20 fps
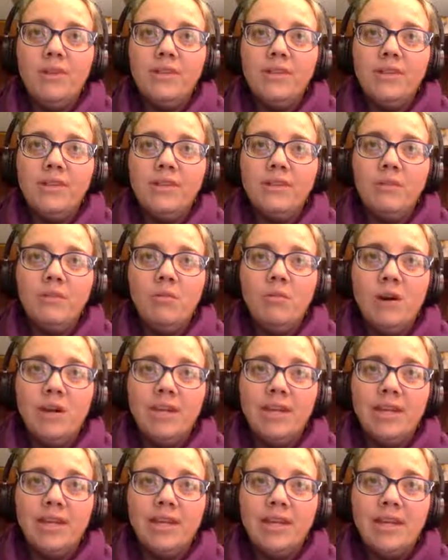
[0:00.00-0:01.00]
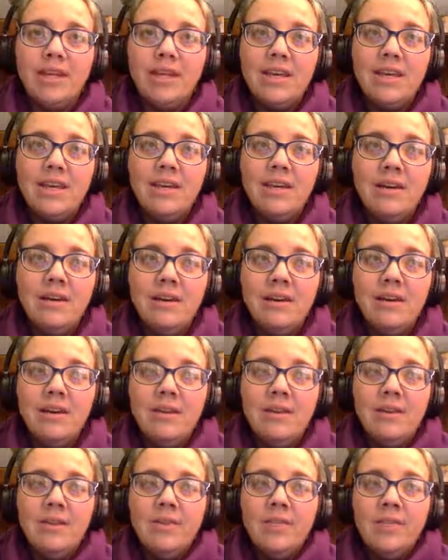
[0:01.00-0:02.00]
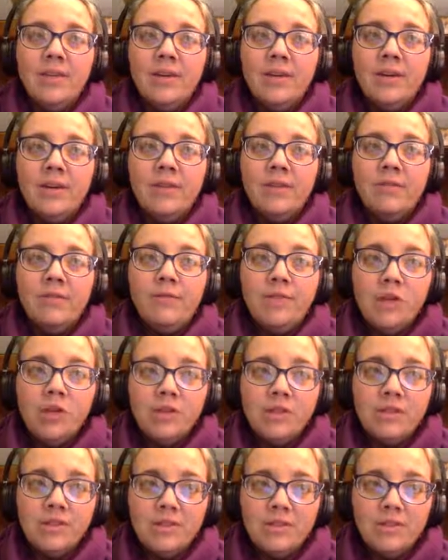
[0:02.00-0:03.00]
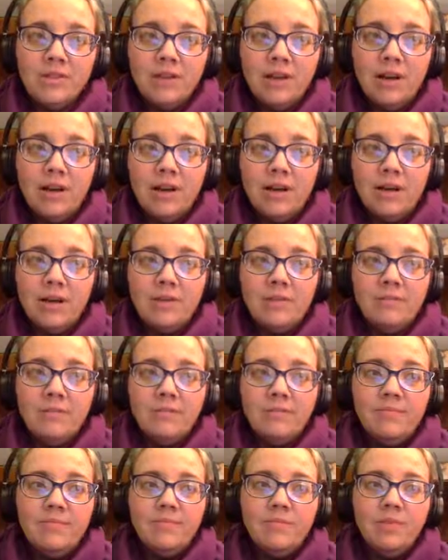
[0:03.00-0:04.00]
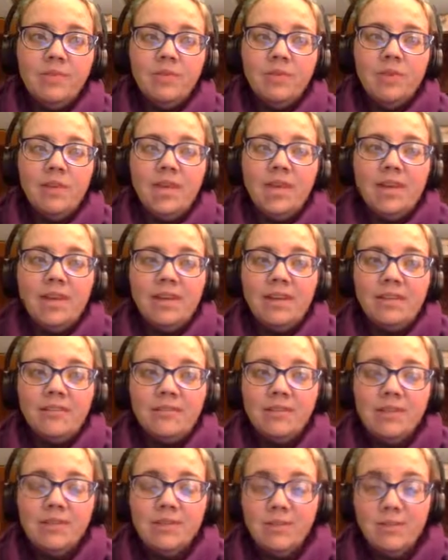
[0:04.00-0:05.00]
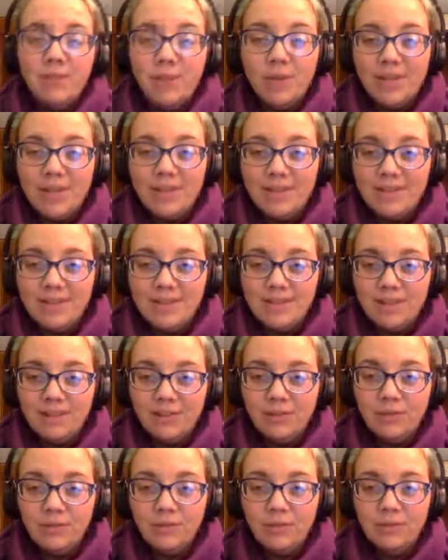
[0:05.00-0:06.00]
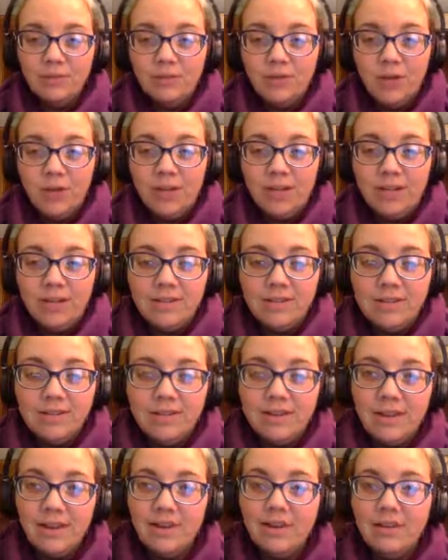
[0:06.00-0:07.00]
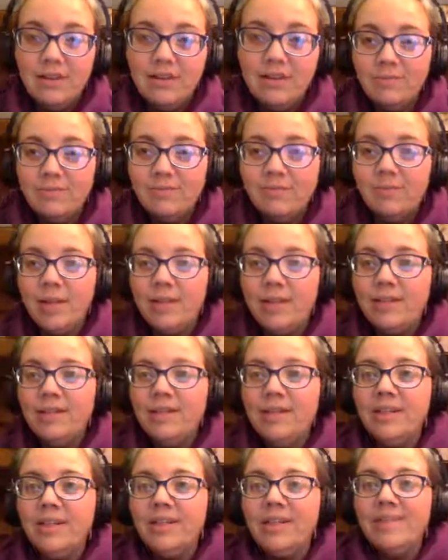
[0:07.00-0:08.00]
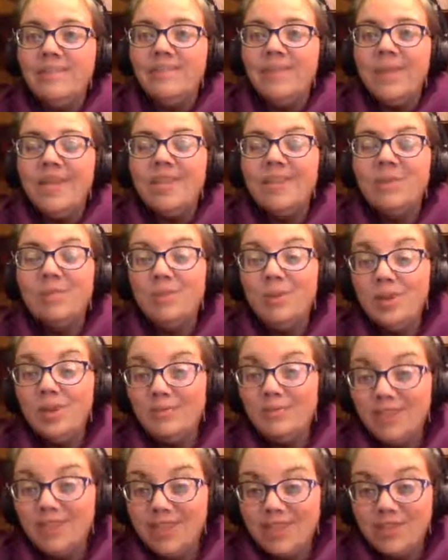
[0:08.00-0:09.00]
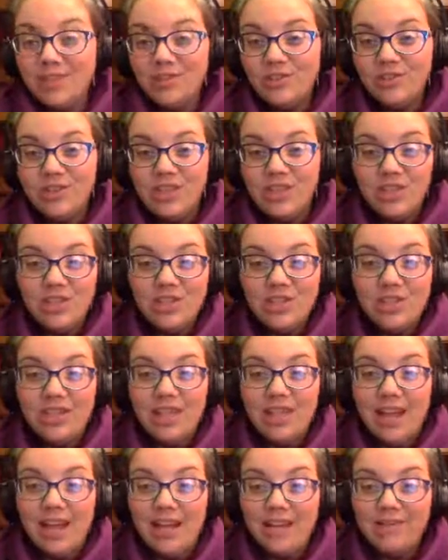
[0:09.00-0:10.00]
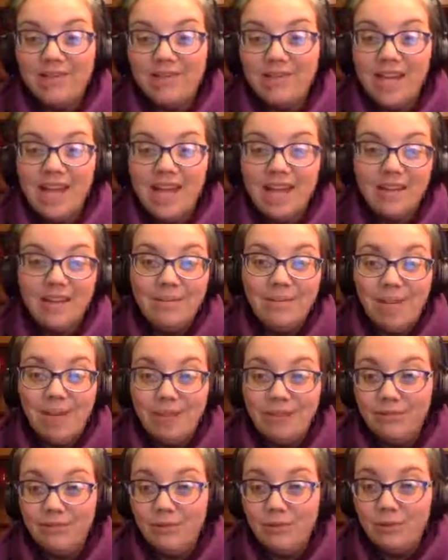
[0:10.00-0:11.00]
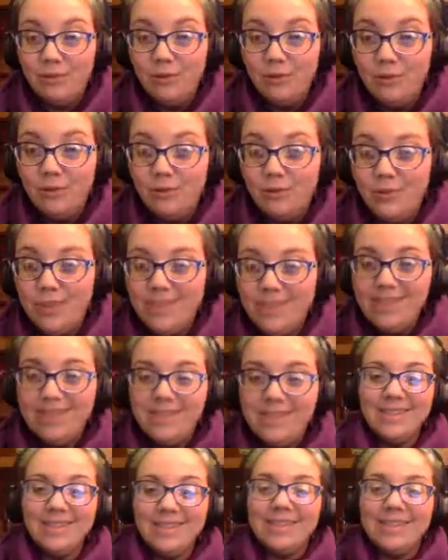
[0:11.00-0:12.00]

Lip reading: and the one that he first created was the one in the south of France. But in the Plum Village tradition, they have 10 mindful movements,